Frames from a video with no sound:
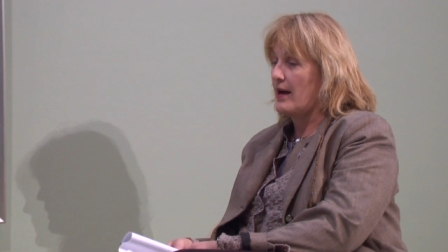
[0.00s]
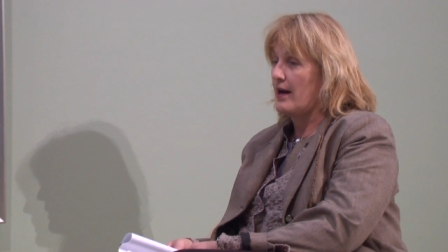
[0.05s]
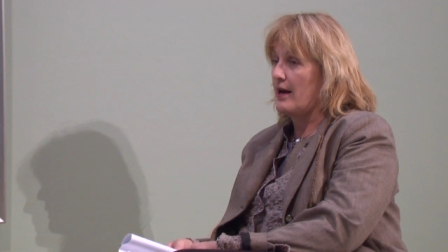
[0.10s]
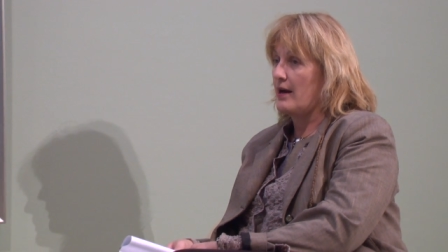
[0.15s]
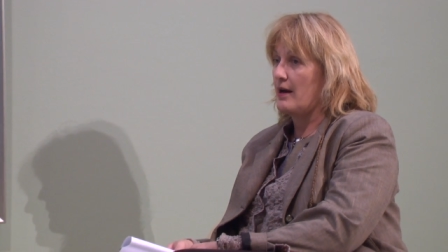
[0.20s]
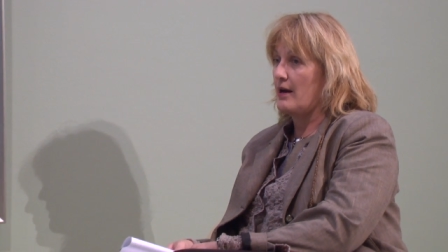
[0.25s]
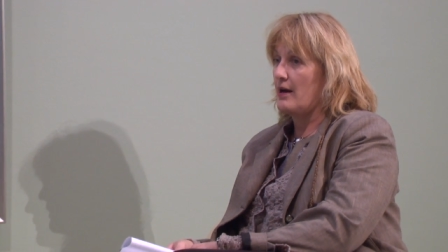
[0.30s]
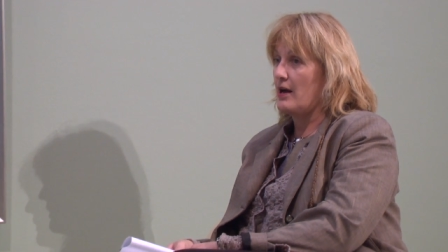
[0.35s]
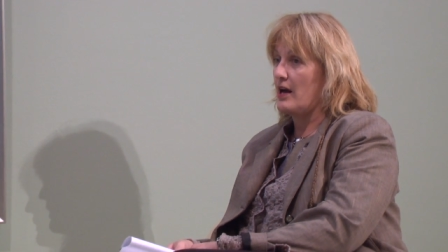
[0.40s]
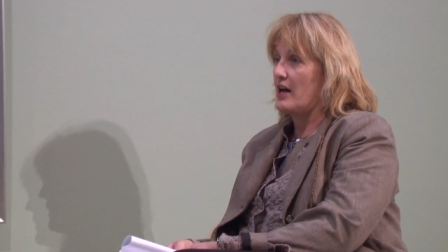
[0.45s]

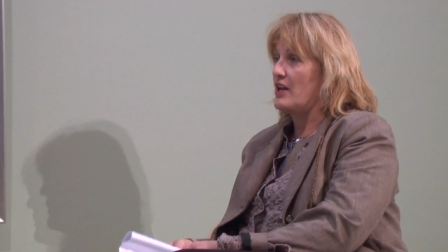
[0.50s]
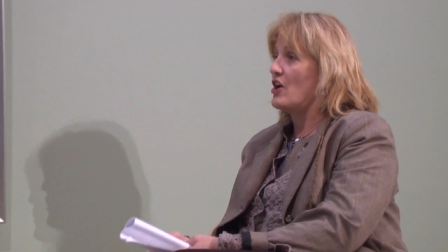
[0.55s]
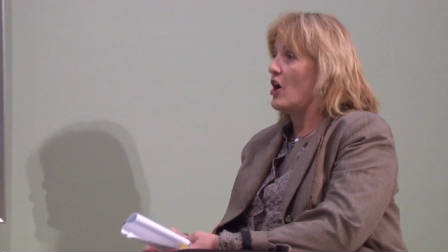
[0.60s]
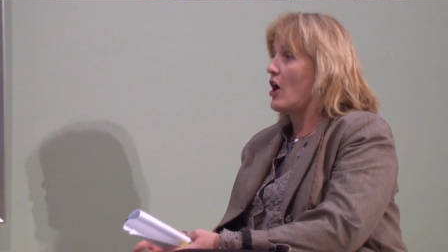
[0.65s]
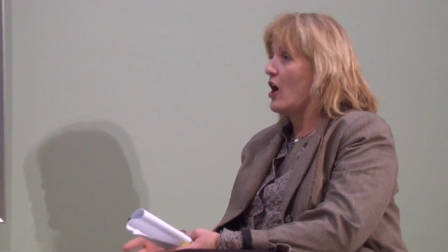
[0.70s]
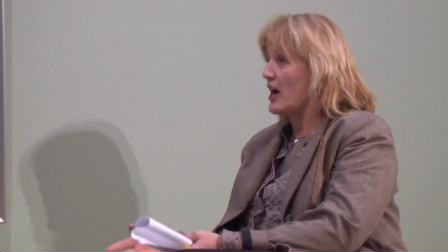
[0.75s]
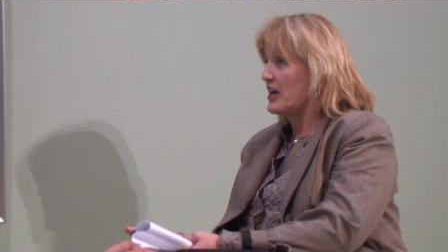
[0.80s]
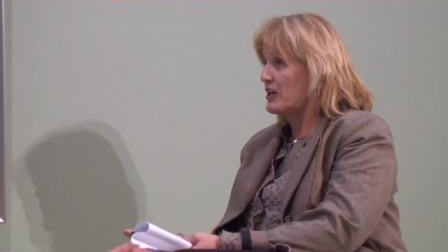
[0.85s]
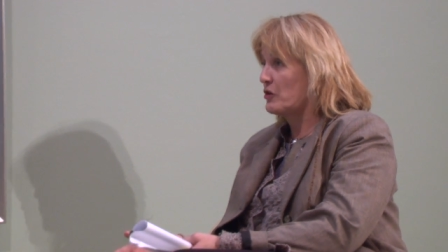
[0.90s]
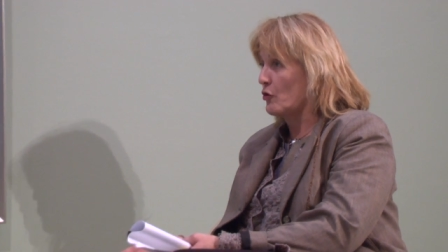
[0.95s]
an
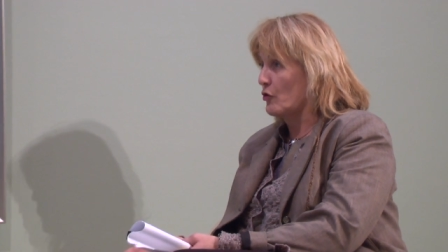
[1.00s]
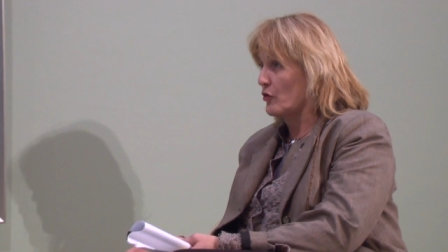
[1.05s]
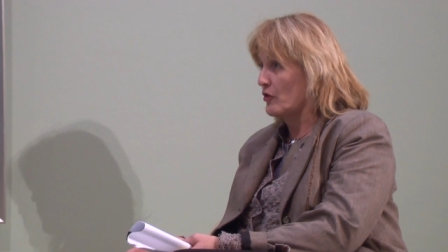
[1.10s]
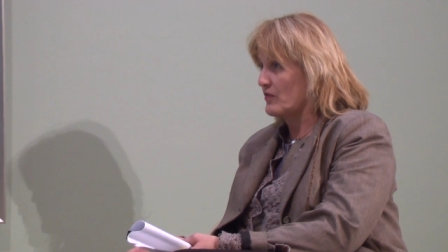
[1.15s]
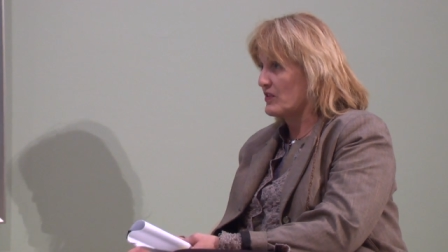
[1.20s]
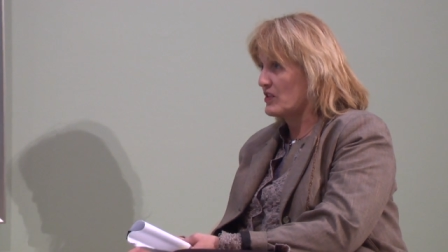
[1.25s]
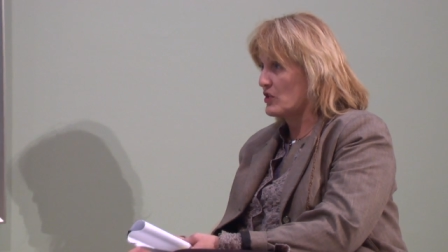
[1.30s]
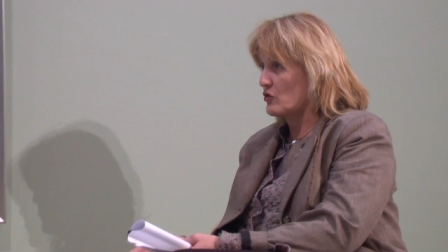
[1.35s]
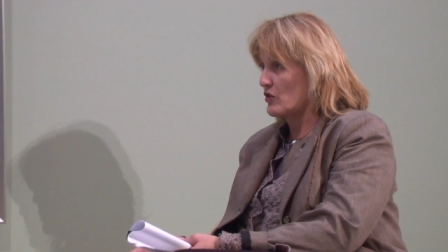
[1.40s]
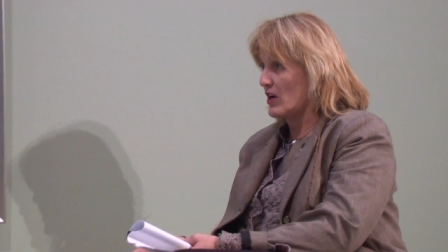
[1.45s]
icon
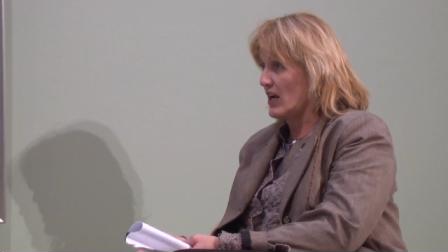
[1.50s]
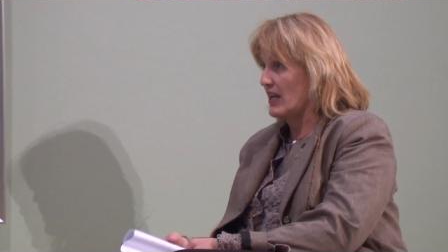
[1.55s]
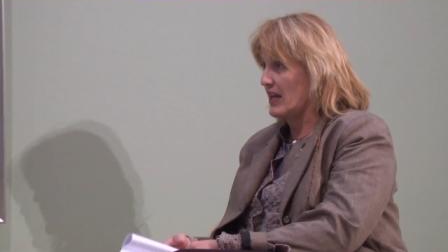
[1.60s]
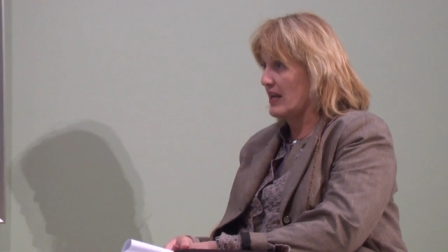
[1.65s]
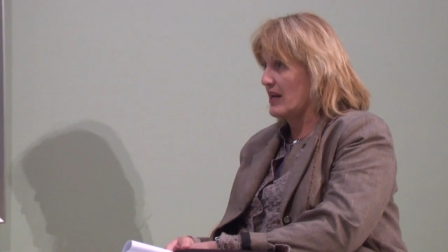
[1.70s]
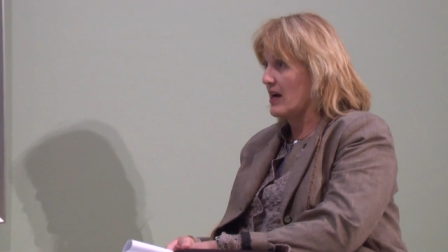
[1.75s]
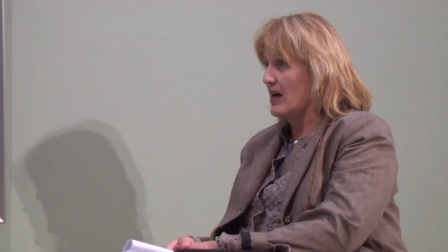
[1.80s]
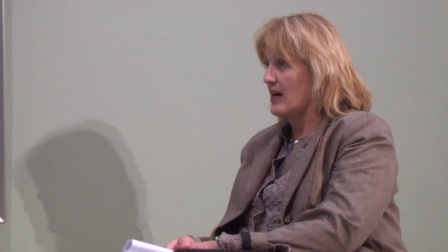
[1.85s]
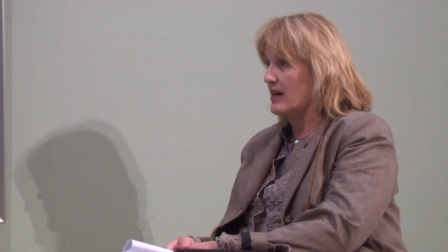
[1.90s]
of Australian